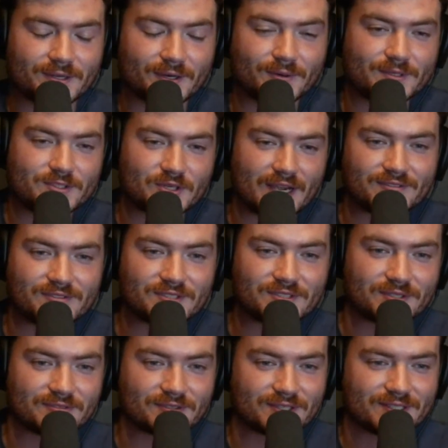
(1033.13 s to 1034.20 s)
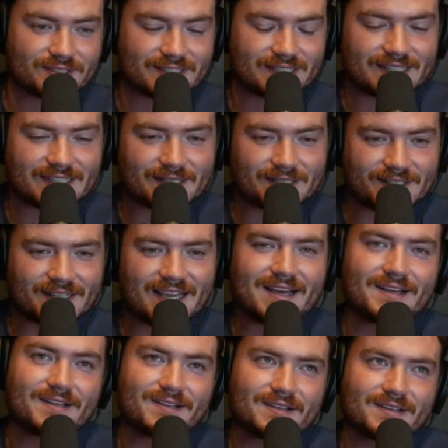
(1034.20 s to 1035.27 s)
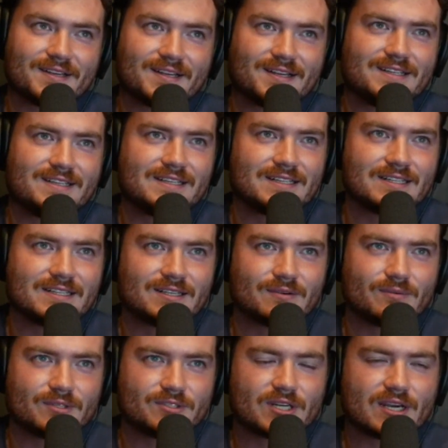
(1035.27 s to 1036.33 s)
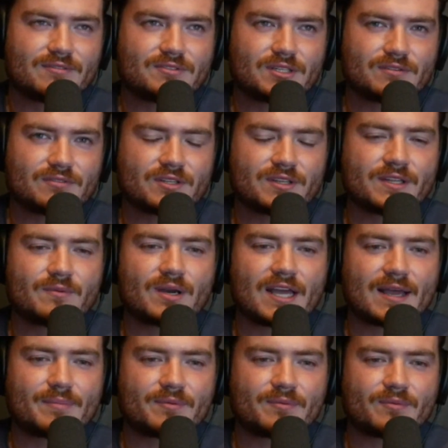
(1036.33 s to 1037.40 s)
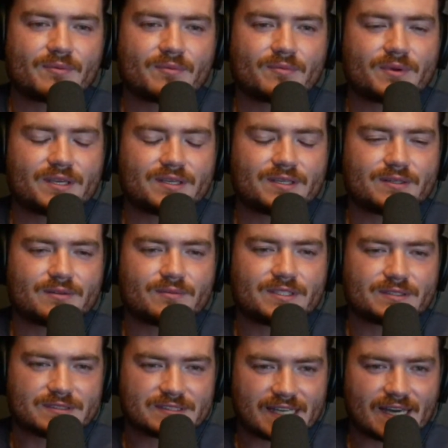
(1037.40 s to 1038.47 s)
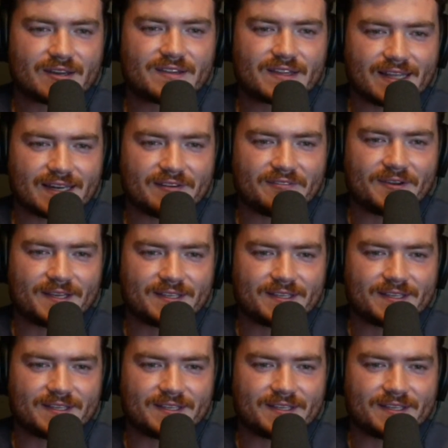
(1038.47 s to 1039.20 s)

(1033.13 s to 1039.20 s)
We traveled over, and then we traveled over, and then what happened? We scouted that evening.